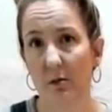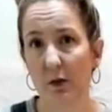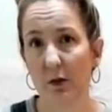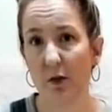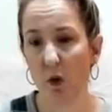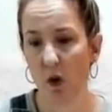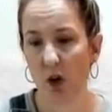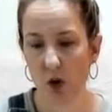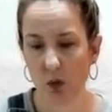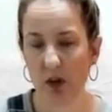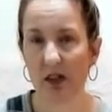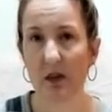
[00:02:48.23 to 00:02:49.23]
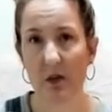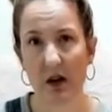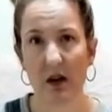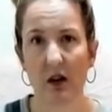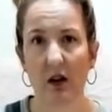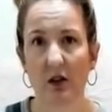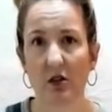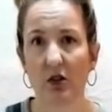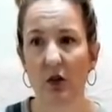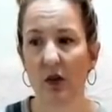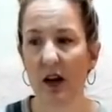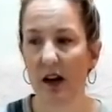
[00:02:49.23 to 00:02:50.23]
before you put them in here
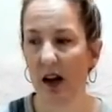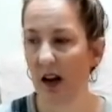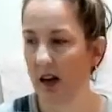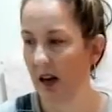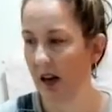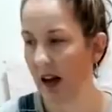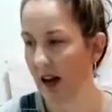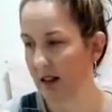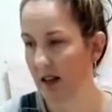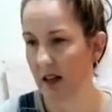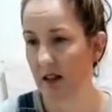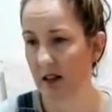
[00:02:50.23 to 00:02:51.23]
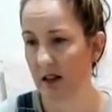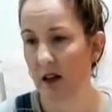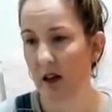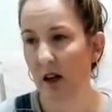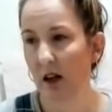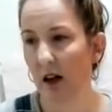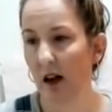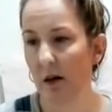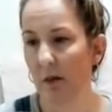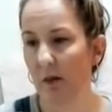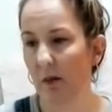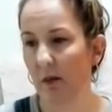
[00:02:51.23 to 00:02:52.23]
so that any excess
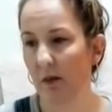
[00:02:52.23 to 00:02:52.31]
um,